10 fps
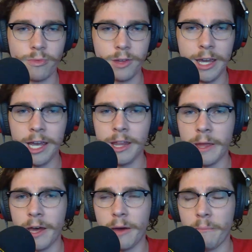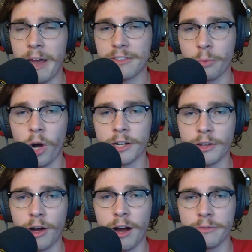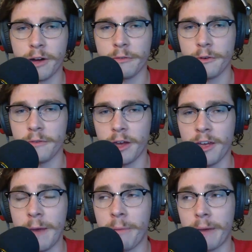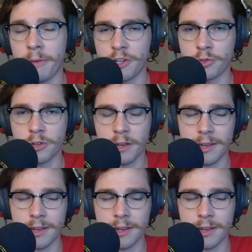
And the Mets walked it off of a hit by pitch.